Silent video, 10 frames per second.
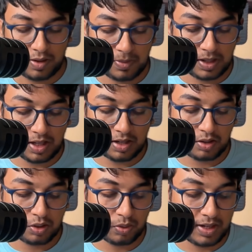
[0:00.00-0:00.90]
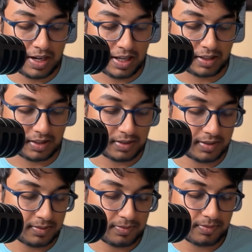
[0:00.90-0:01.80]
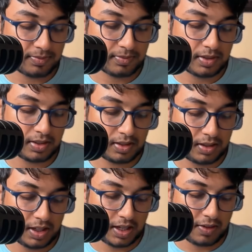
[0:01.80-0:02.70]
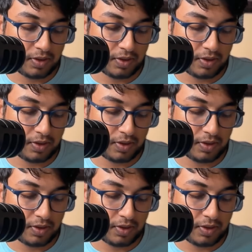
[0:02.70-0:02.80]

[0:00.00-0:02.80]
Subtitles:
here you will get like this. Okay, every